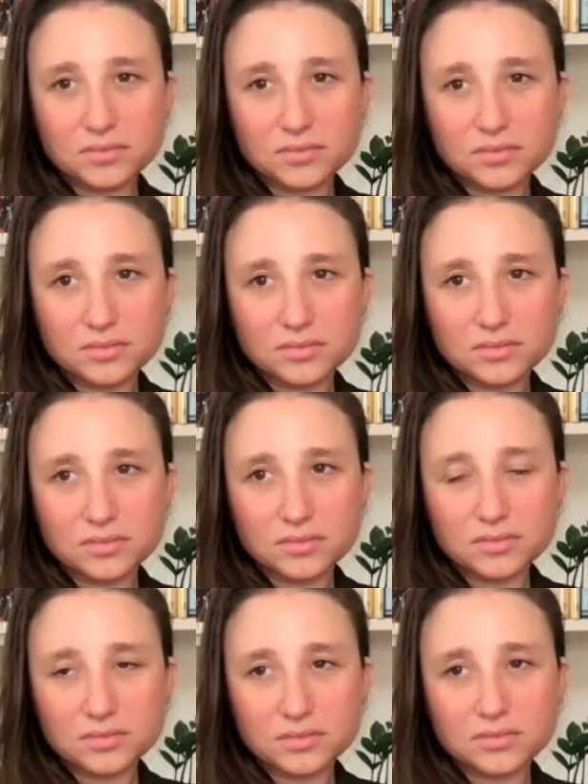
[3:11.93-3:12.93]

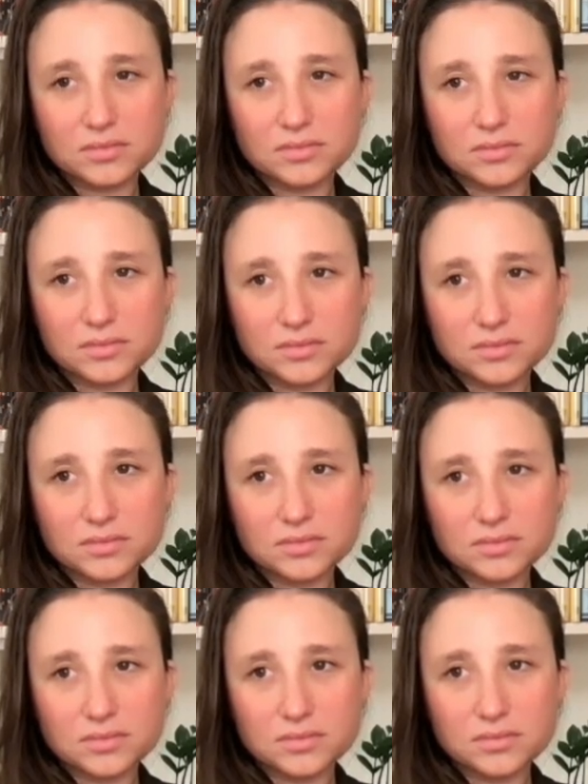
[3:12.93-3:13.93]

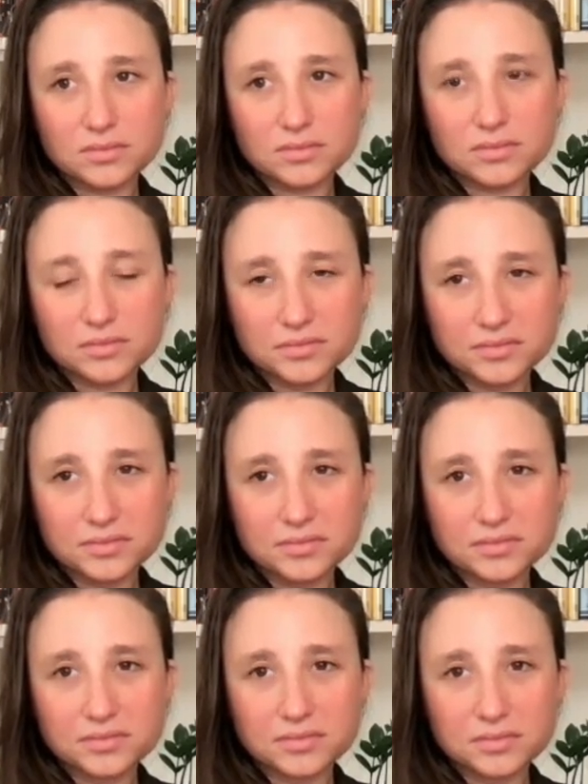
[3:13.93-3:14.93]

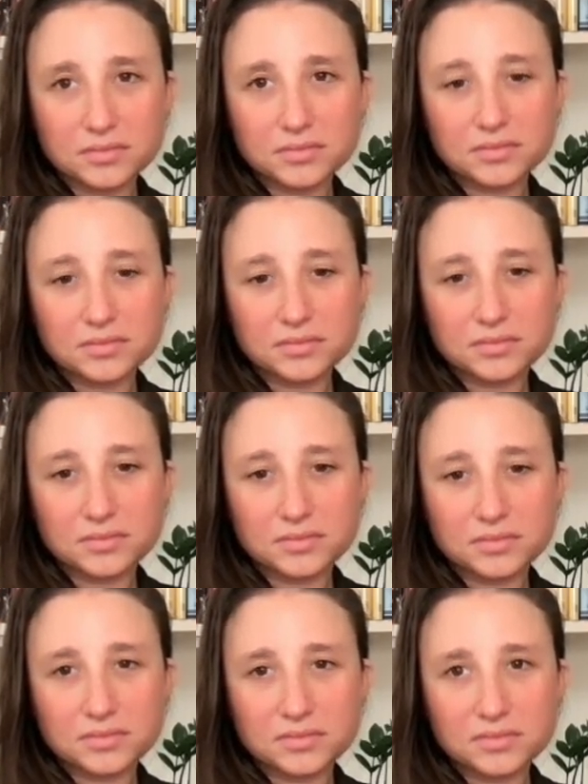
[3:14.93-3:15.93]

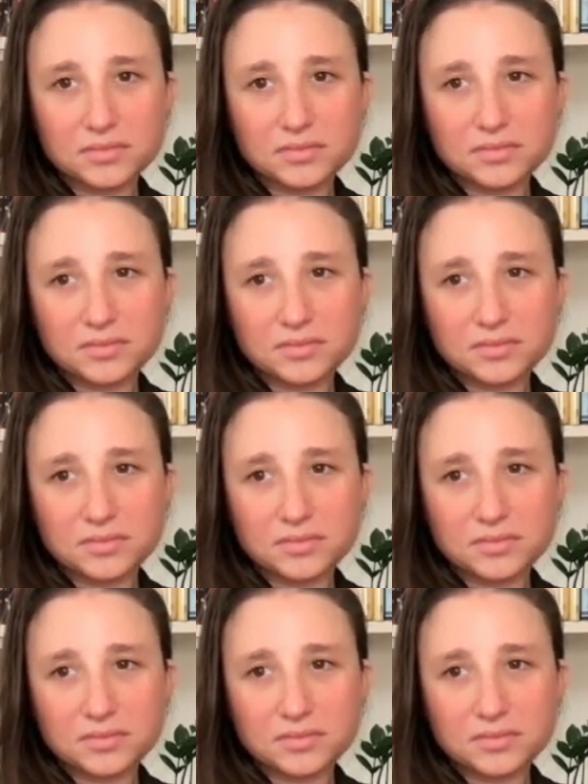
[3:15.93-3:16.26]
The person shown says nothing.